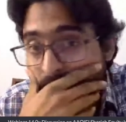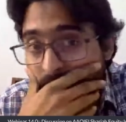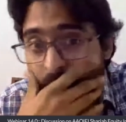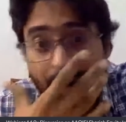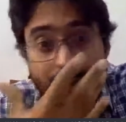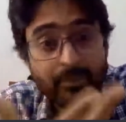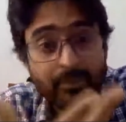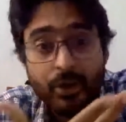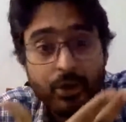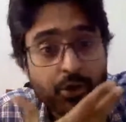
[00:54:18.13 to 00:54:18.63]

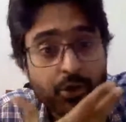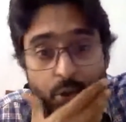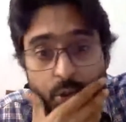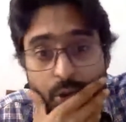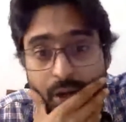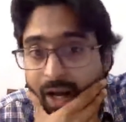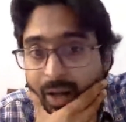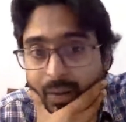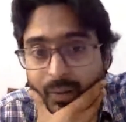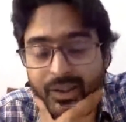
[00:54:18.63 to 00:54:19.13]
I'm not sure
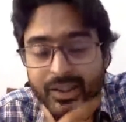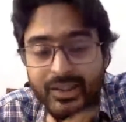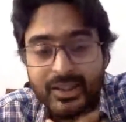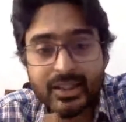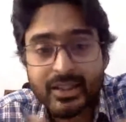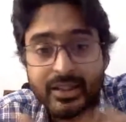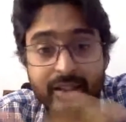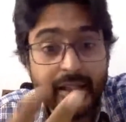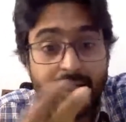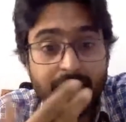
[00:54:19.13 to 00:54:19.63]
how this
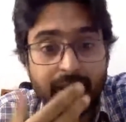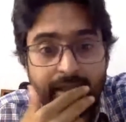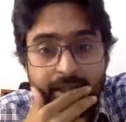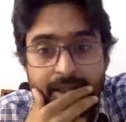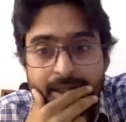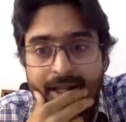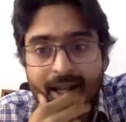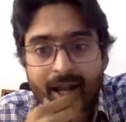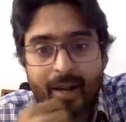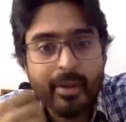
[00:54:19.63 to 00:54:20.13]
is linked.
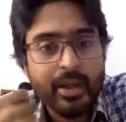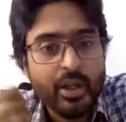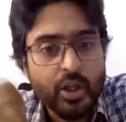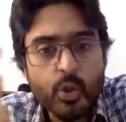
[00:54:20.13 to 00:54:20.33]
I mean,